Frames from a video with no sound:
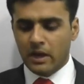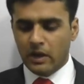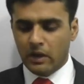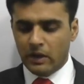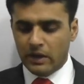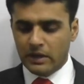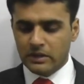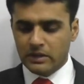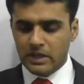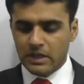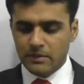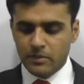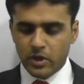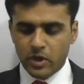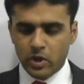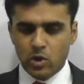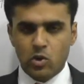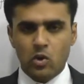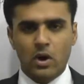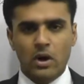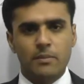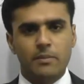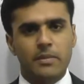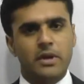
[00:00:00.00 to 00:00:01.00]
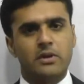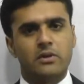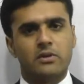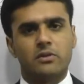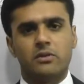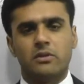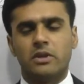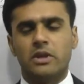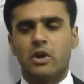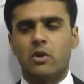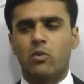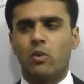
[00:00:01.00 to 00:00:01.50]
Now in them
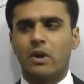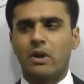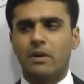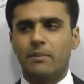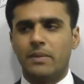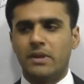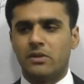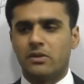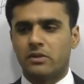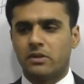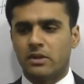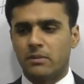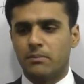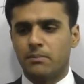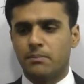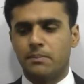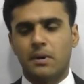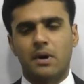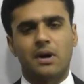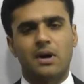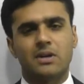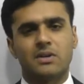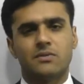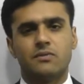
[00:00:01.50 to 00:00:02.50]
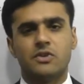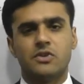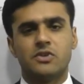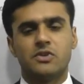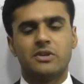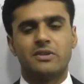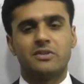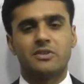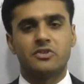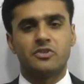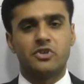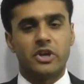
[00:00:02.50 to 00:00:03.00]
requirements there will be some part
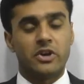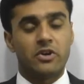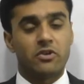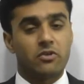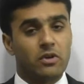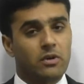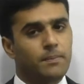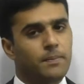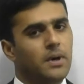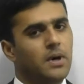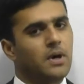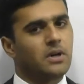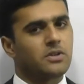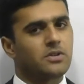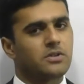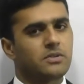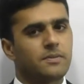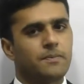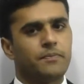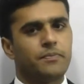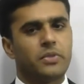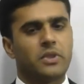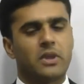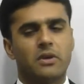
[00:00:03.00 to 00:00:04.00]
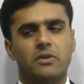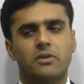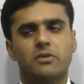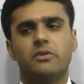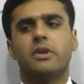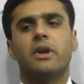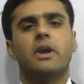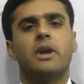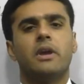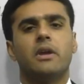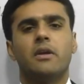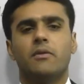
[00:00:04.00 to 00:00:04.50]
which is general part.
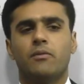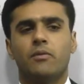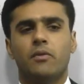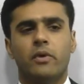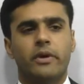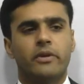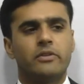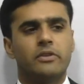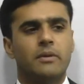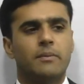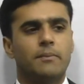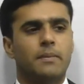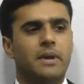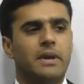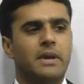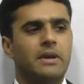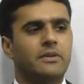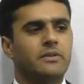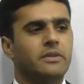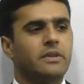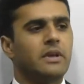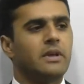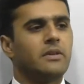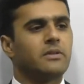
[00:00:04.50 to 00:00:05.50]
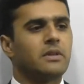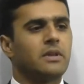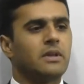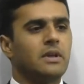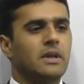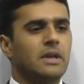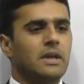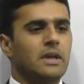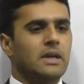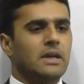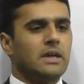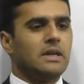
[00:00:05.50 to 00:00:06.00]
Say for example it says
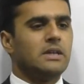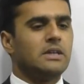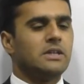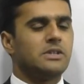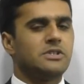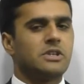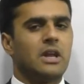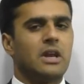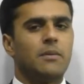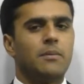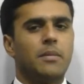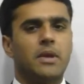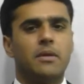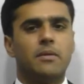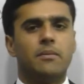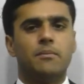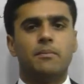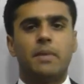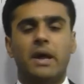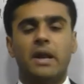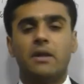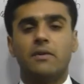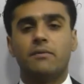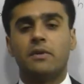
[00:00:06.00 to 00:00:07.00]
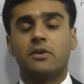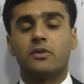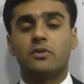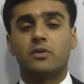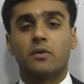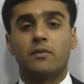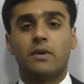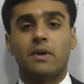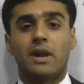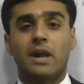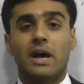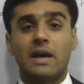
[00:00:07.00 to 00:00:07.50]
tell me
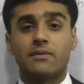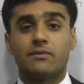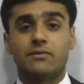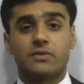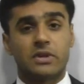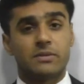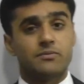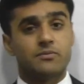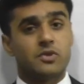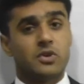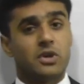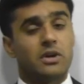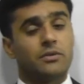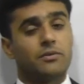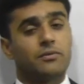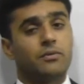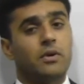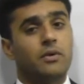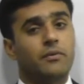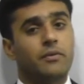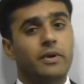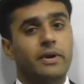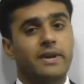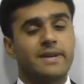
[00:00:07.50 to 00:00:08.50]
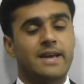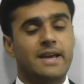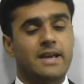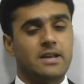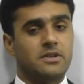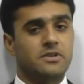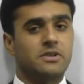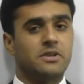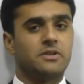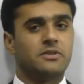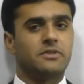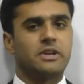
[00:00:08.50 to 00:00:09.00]
benefits of lifetime transfer for
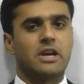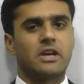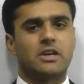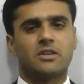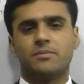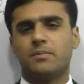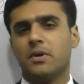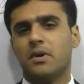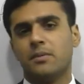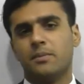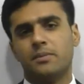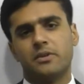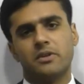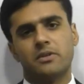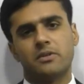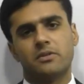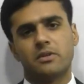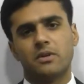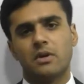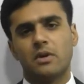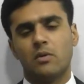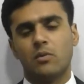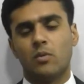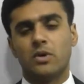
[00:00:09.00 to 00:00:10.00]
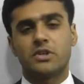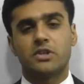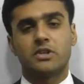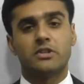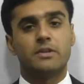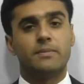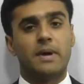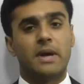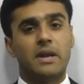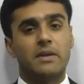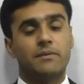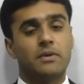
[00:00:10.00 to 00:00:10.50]
inheritance tax purposes. What
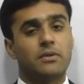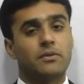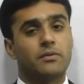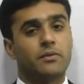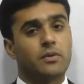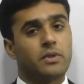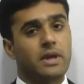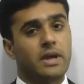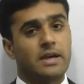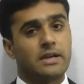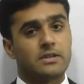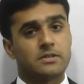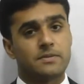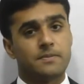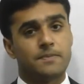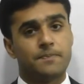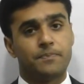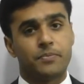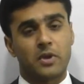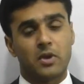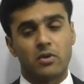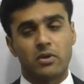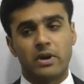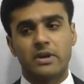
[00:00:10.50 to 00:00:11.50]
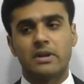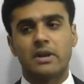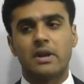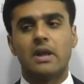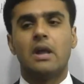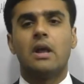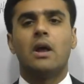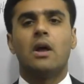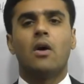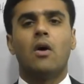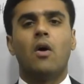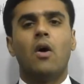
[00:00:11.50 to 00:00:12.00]
are the benefits for that, right?
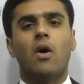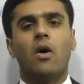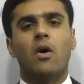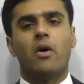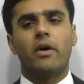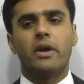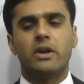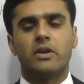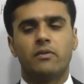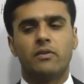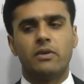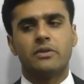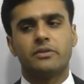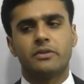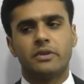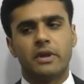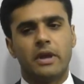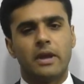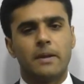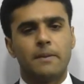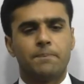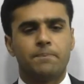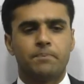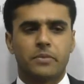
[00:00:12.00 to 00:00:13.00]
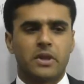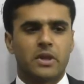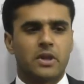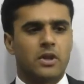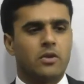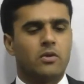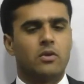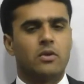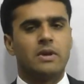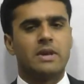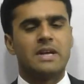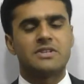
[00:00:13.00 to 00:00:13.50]
Or it will say
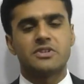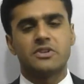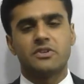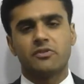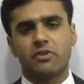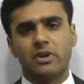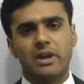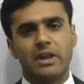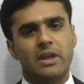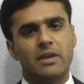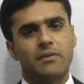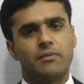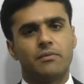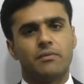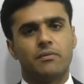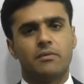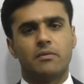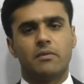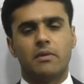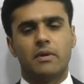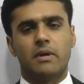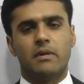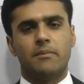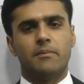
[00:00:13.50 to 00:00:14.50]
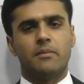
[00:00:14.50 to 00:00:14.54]
letting relief,